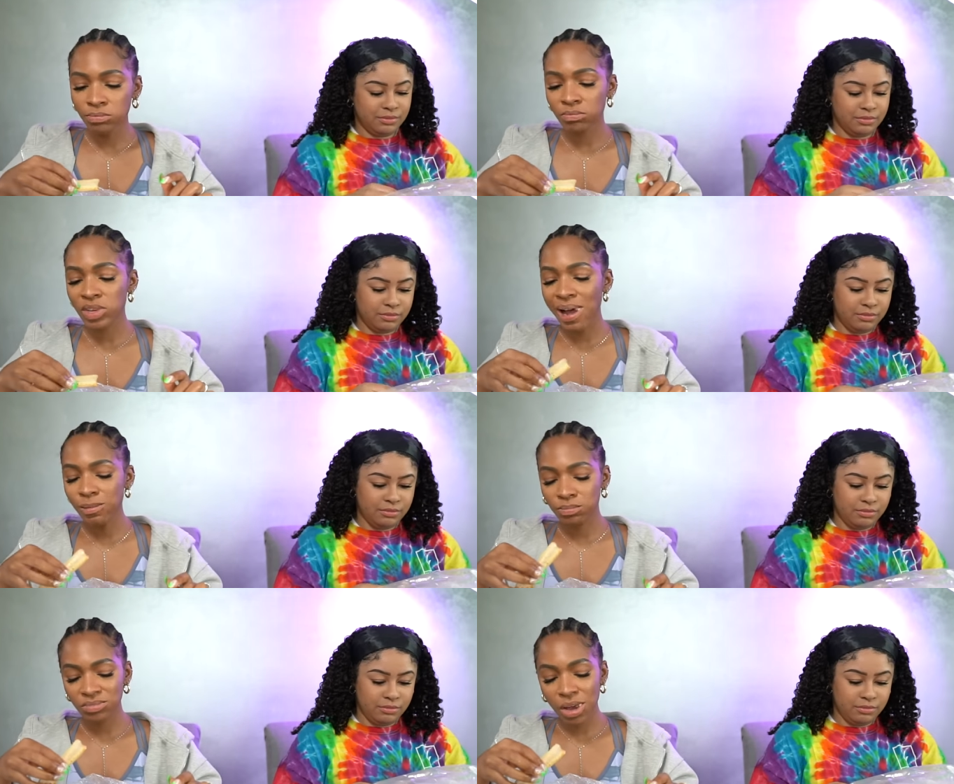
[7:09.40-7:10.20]

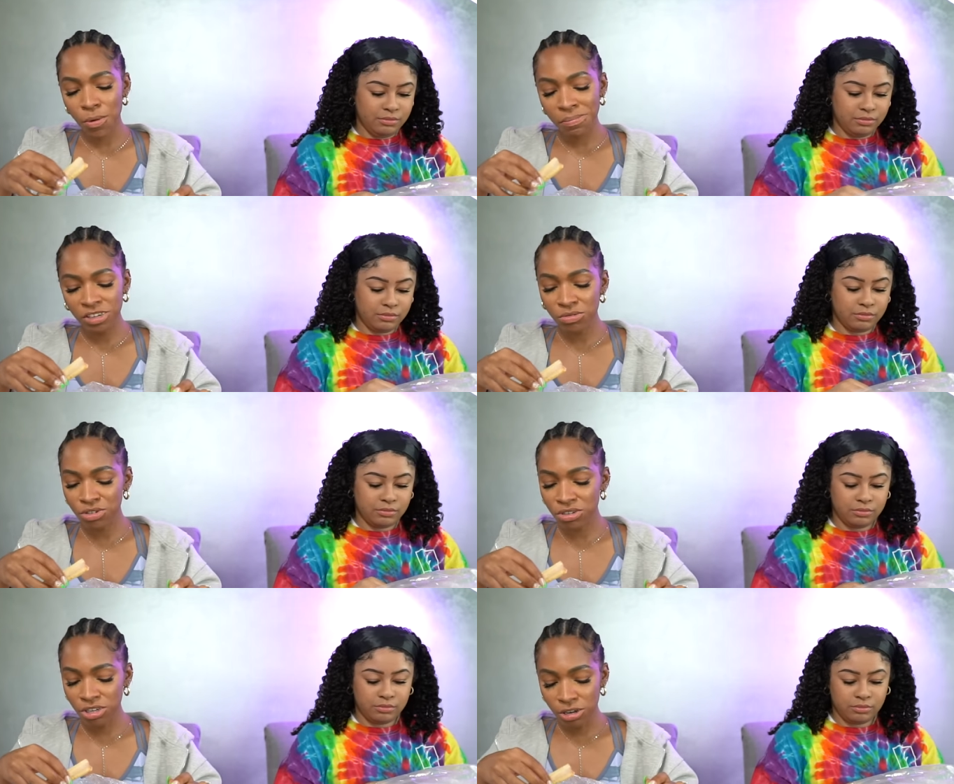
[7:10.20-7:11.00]
Speaker 1: Okay, that one piece
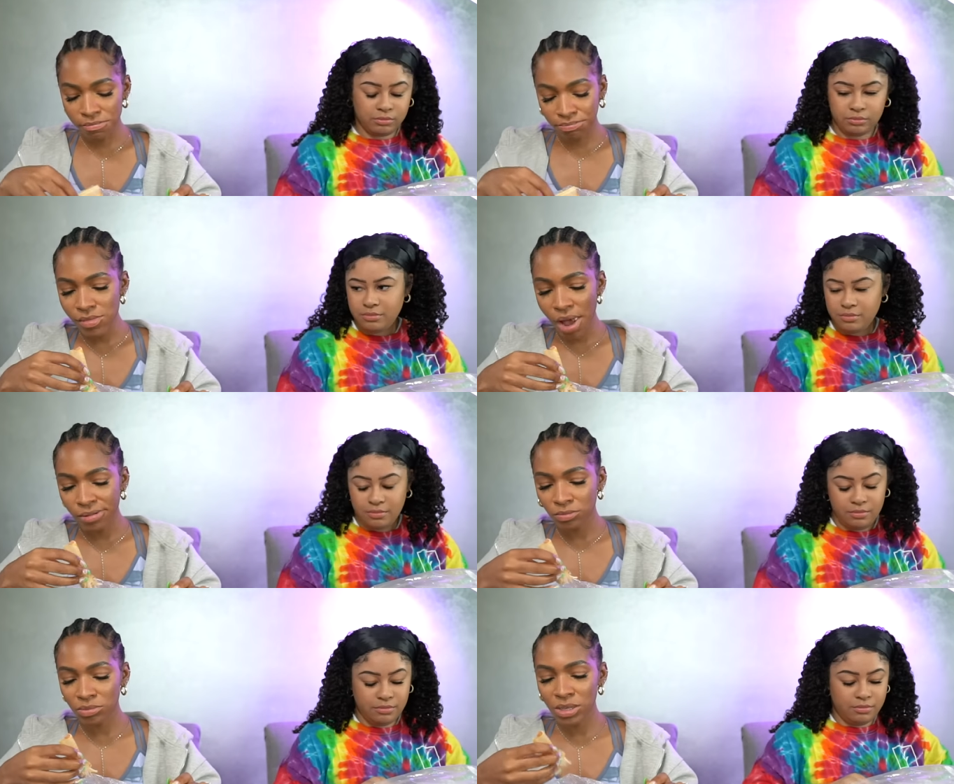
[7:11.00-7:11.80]
was good,
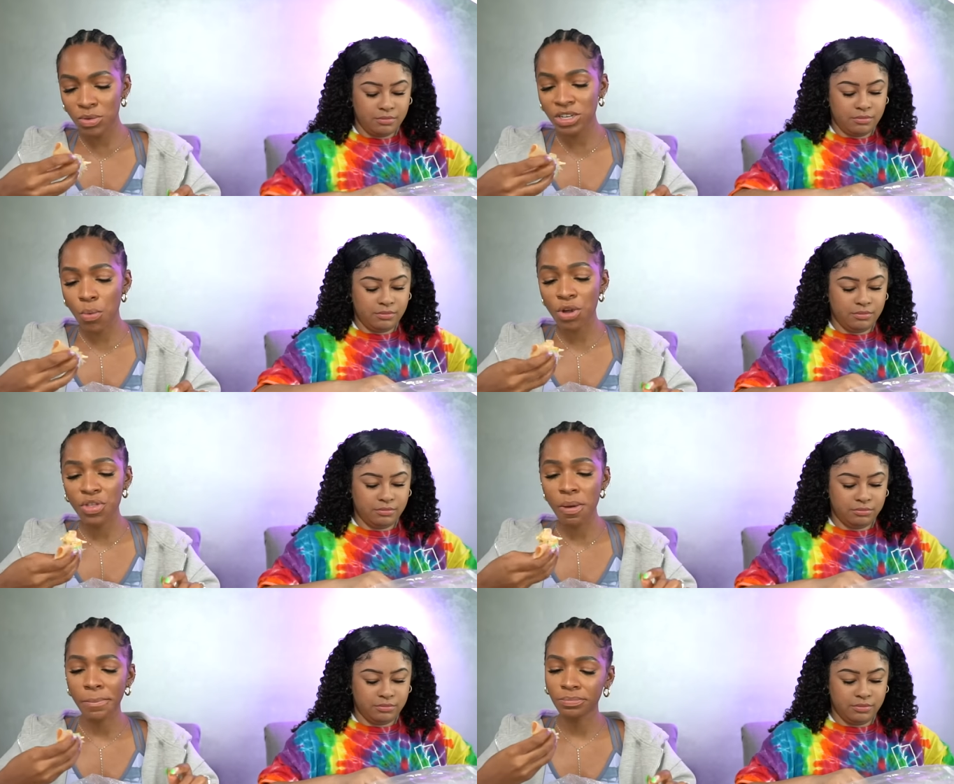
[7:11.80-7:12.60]
but was it
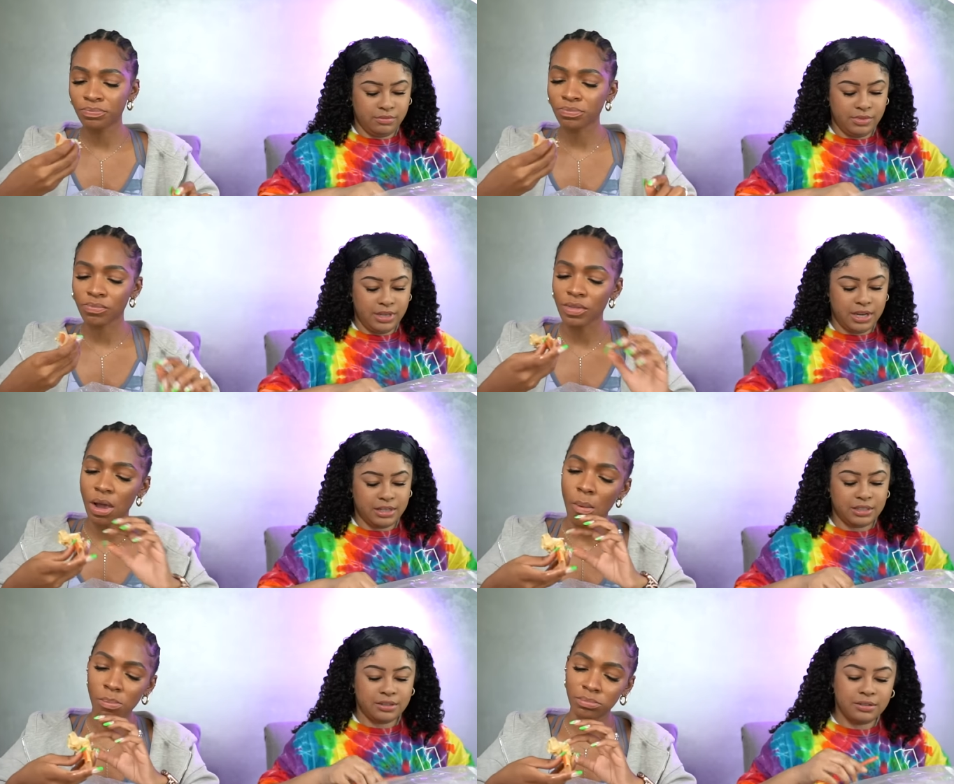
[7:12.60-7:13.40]
worth it?
Speaker 2: Yes.
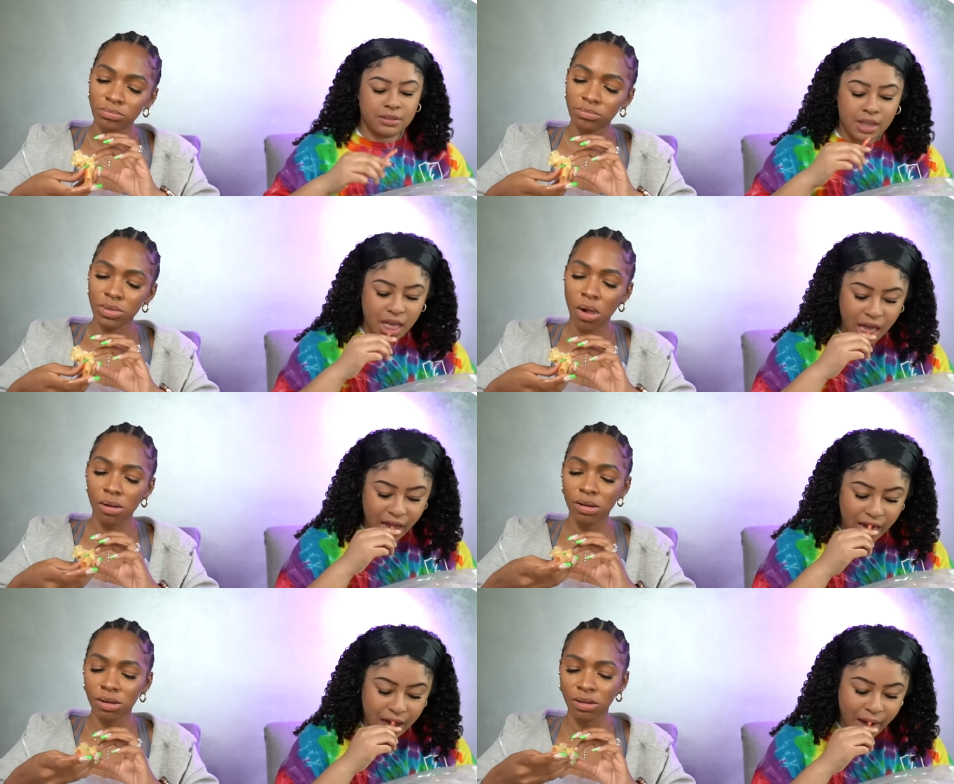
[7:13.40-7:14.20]

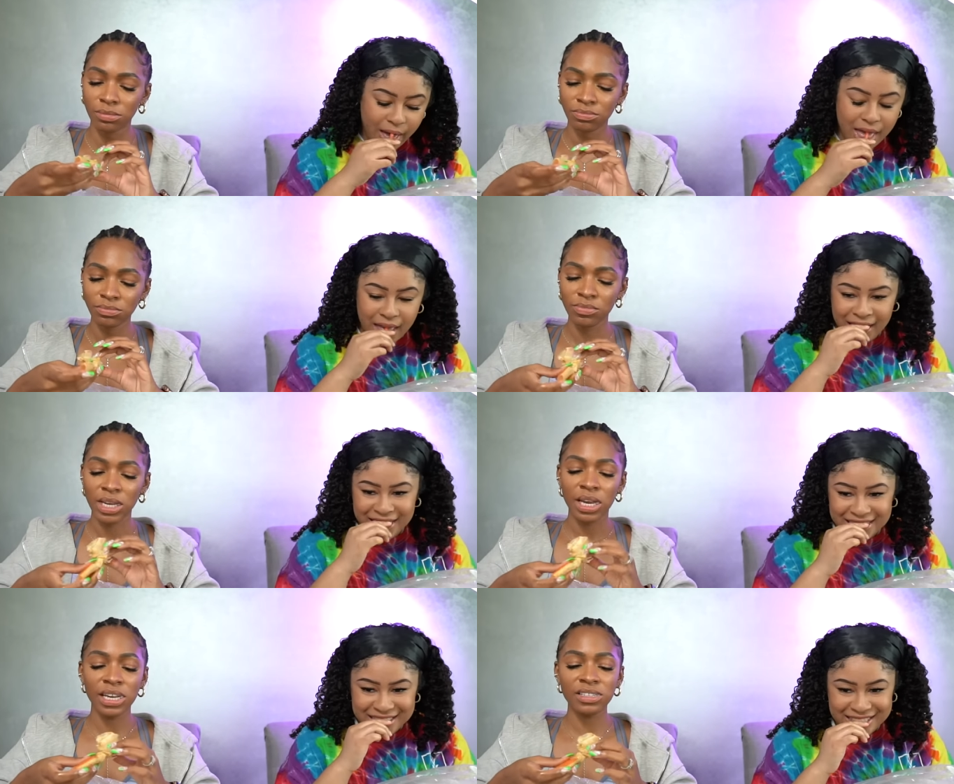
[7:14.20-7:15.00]

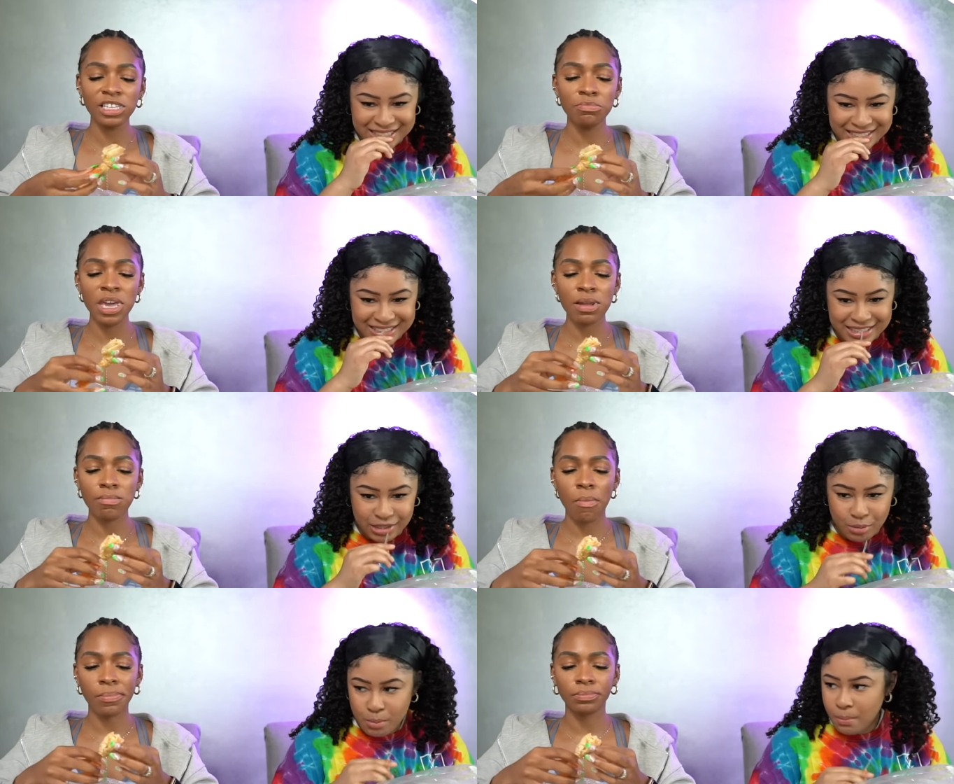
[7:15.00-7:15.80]
is this
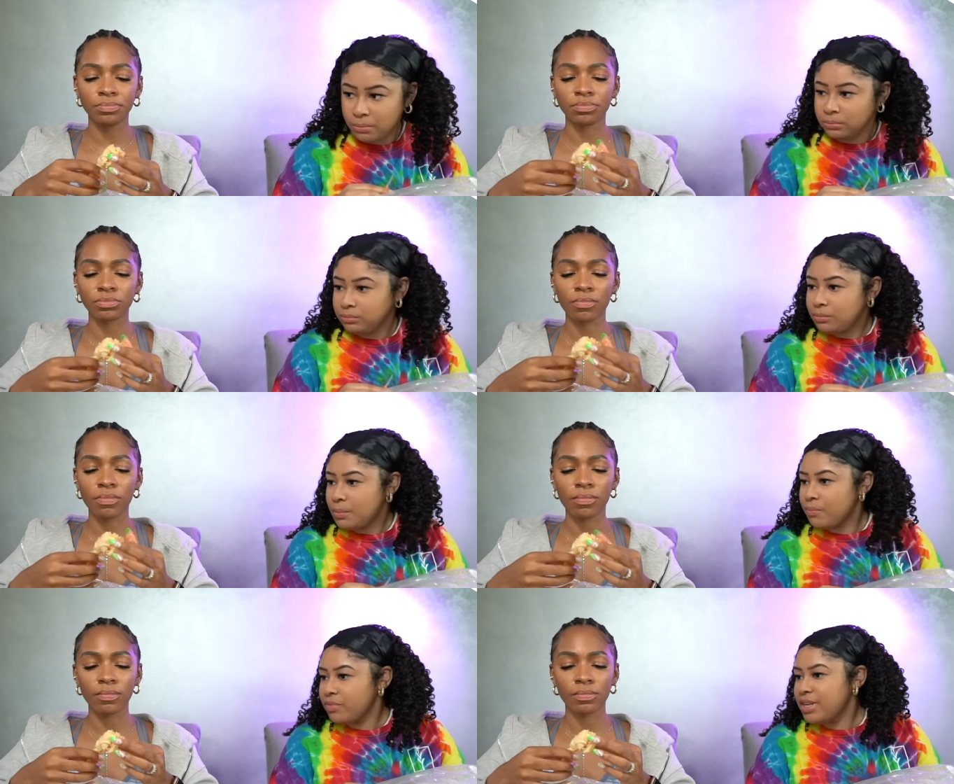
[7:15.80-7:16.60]
meat?
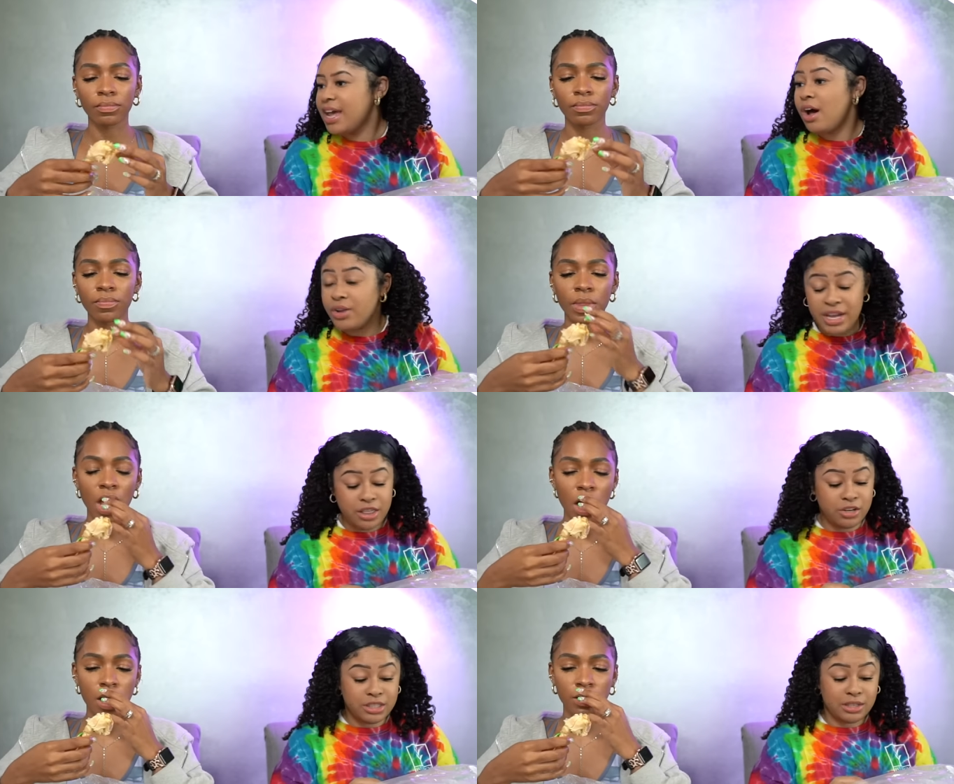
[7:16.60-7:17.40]
Yeah. Oh yeah.
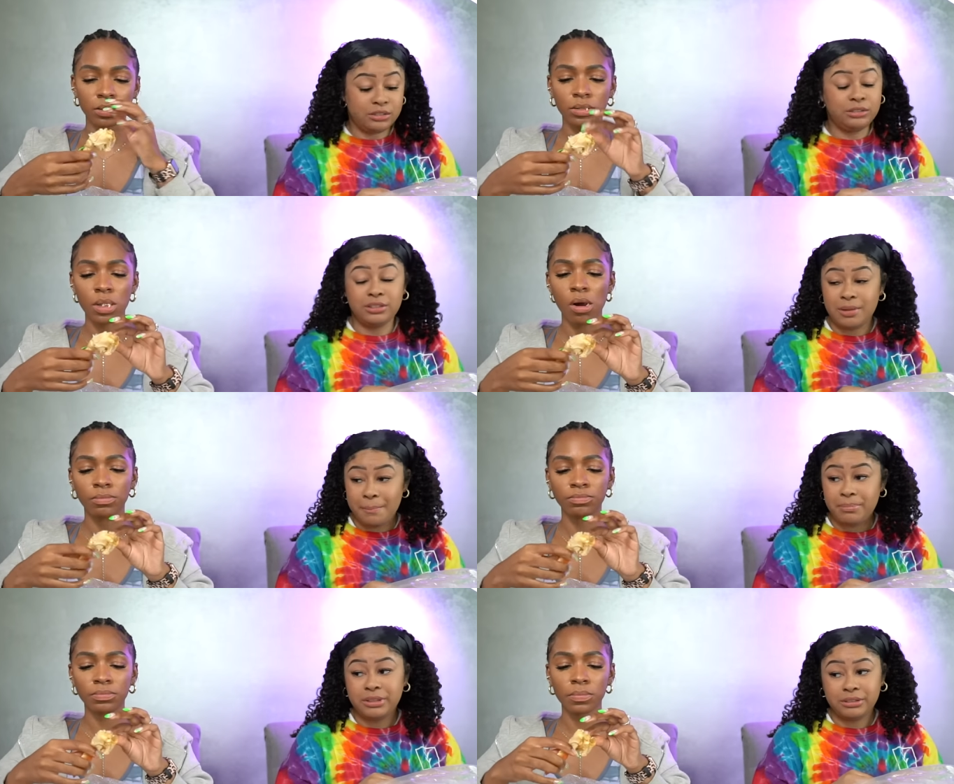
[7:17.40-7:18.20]
There's oh the,
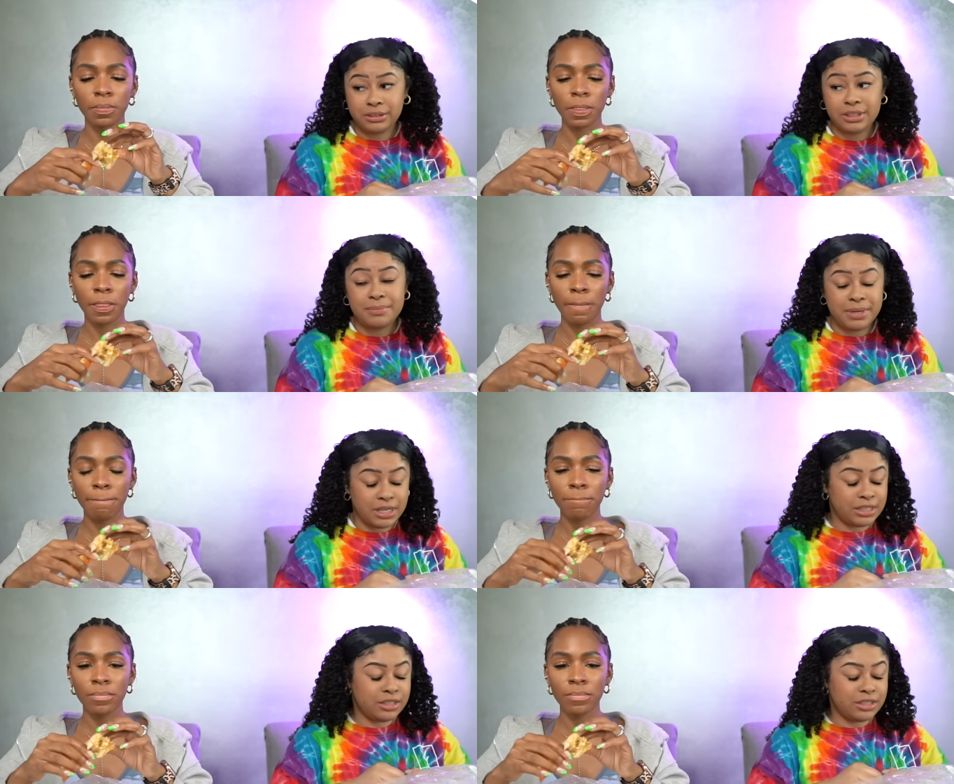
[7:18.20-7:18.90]
the good meat is